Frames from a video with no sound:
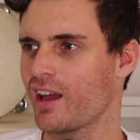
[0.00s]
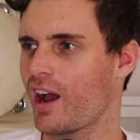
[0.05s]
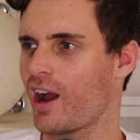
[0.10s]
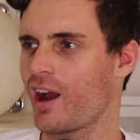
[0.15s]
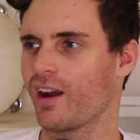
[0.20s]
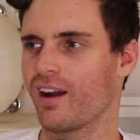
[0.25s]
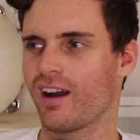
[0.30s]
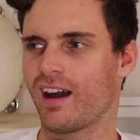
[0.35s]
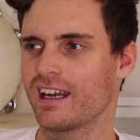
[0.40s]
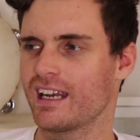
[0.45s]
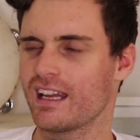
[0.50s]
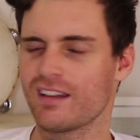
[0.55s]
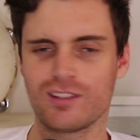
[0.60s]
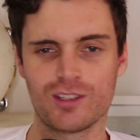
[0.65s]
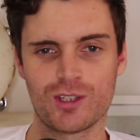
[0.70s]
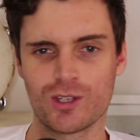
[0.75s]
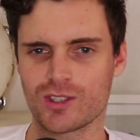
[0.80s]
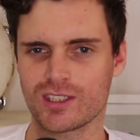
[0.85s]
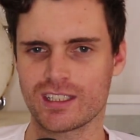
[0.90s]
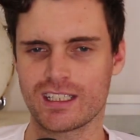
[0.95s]
No, I
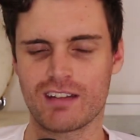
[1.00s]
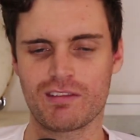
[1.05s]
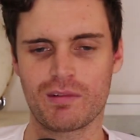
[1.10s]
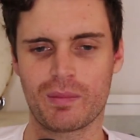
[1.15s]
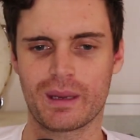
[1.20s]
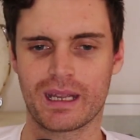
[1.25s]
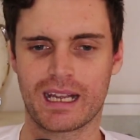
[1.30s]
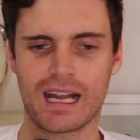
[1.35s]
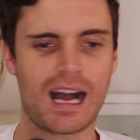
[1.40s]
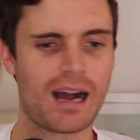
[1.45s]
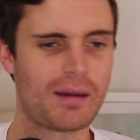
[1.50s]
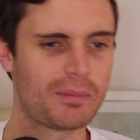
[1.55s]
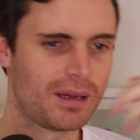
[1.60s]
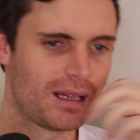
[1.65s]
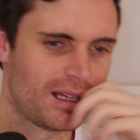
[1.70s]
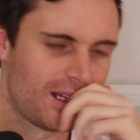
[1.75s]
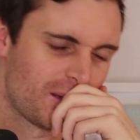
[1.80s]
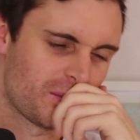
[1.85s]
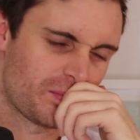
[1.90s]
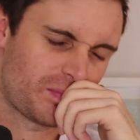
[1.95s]
usually never pick
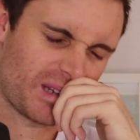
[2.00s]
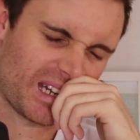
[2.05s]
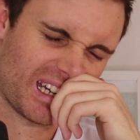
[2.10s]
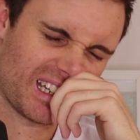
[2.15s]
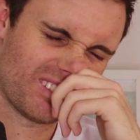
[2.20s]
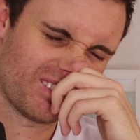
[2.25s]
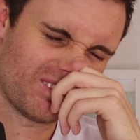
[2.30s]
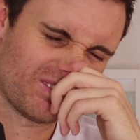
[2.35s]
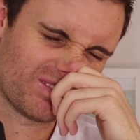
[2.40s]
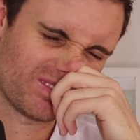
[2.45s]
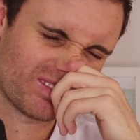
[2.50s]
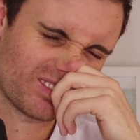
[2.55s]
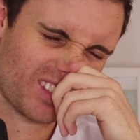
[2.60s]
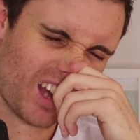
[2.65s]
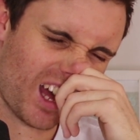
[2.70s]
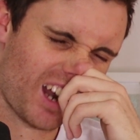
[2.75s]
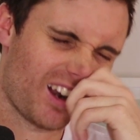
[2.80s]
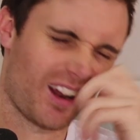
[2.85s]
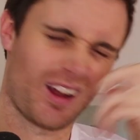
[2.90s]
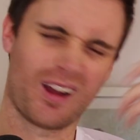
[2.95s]
up. But
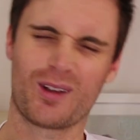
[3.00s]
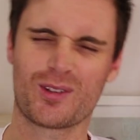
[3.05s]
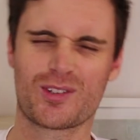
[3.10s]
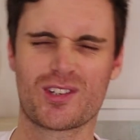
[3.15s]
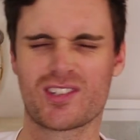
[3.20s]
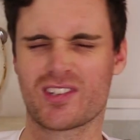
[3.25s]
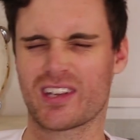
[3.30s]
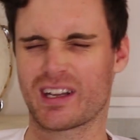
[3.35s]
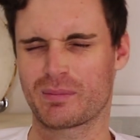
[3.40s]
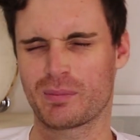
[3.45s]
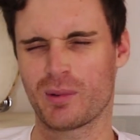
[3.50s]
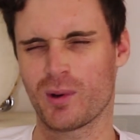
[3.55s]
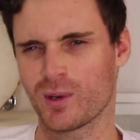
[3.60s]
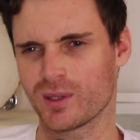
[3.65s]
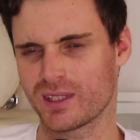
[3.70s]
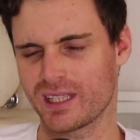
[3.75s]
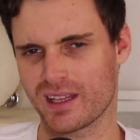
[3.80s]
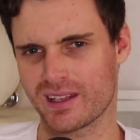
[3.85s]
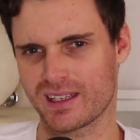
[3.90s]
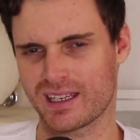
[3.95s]
I don't know, I was just like
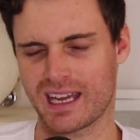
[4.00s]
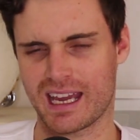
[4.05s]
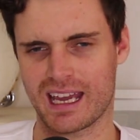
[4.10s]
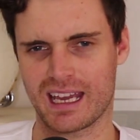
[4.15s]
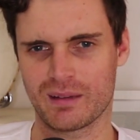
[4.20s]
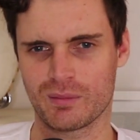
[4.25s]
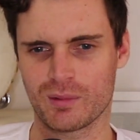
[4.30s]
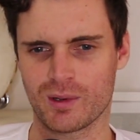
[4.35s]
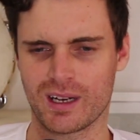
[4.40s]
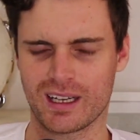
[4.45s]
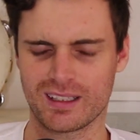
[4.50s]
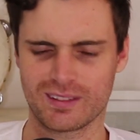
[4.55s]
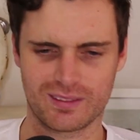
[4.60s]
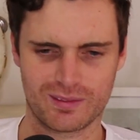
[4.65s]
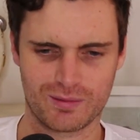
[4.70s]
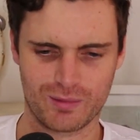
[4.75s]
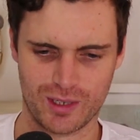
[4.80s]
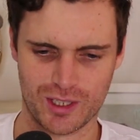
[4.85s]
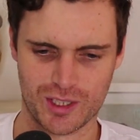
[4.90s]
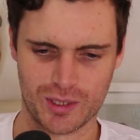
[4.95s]
bored the other day and we're at
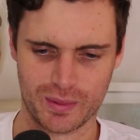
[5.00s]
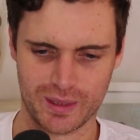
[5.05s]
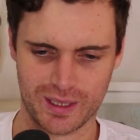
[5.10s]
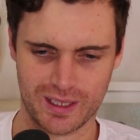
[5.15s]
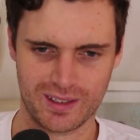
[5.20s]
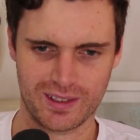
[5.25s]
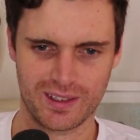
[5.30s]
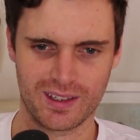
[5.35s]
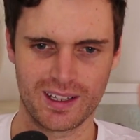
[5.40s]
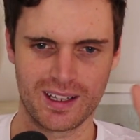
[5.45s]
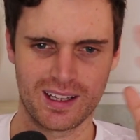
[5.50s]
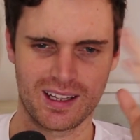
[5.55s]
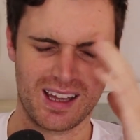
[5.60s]
Richmond.